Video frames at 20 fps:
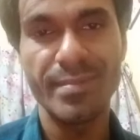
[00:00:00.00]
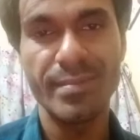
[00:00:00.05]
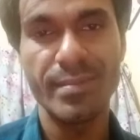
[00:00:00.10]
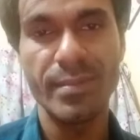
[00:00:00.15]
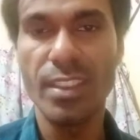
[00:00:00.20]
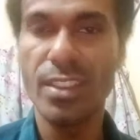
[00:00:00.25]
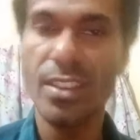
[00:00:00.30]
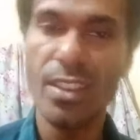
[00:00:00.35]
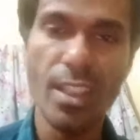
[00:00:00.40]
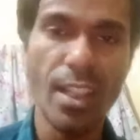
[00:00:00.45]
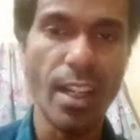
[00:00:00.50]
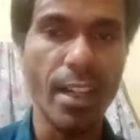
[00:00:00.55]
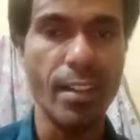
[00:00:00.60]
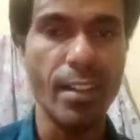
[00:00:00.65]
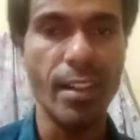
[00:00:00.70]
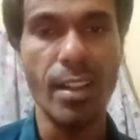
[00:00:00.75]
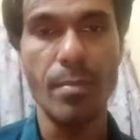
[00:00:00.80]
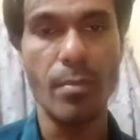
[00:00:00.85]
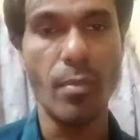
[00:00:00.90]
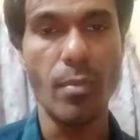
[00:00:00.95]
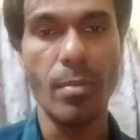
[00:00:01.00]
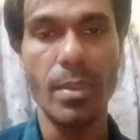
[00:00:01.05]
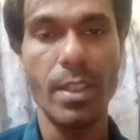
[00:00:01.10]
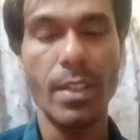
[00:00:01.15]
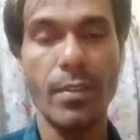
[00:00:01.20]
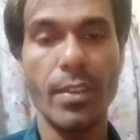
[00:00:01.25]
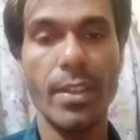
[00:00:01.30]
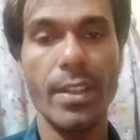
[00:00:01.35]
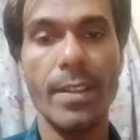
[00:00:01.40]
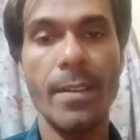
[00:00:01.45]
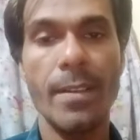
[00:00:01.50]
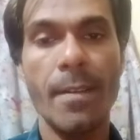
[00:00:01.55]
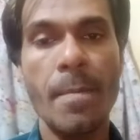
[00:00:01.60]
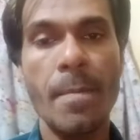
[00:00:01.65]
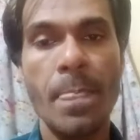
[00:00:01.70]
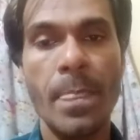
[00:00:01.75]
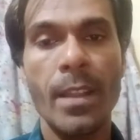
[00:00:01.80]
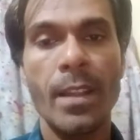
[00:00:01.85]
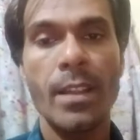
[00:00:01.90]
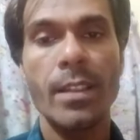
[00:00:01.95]
This is electrical permittivity.
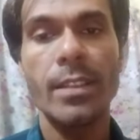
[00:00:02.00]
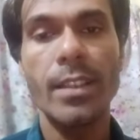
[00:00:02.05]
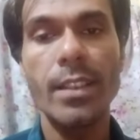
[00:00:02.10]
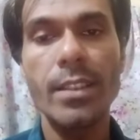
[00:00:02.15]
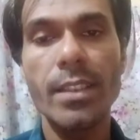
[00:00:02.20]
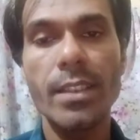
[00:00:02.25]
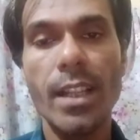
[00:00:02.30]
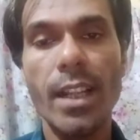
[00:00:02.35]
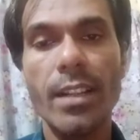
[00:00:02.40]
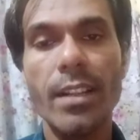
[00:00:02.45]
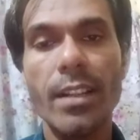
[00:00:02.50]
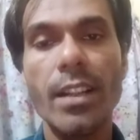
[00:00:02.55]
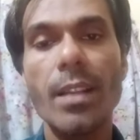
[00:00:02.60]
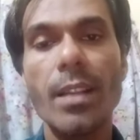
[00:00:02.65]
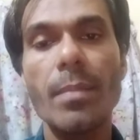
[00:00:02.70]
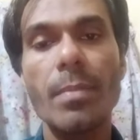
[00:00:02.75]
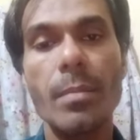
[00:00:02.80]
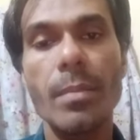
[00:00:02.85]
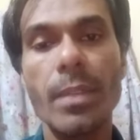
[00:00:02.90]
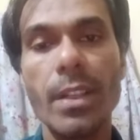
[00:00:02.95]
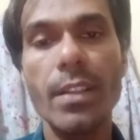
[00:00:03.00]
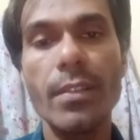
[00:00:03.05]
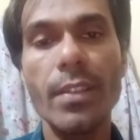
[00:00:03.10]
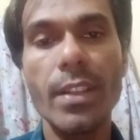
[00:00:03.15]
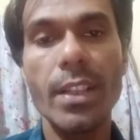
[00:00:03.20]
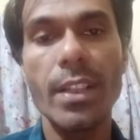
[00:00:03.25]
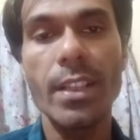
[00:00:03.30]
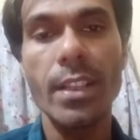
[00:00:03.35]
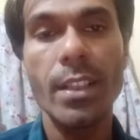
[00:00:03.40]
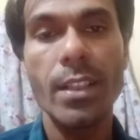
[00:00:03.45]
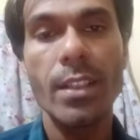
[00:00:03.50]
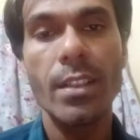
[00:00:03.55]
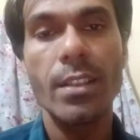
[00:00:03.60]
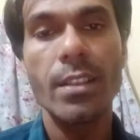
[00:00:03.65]
This electrical permittivity